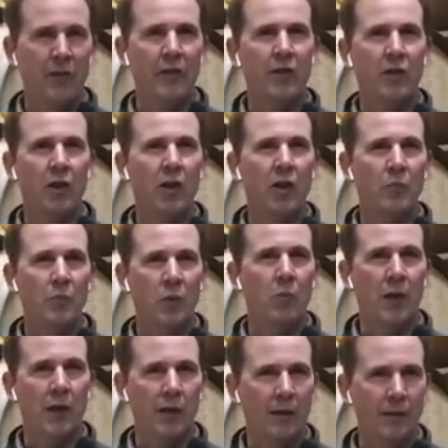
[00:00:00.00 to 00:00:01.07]
called
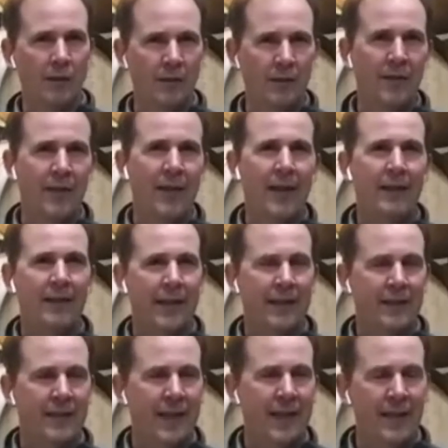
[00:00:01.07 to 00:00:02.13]
Pommard, and they
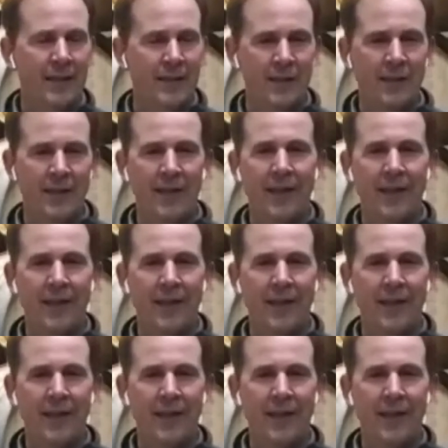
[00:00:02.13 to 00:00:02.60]
taste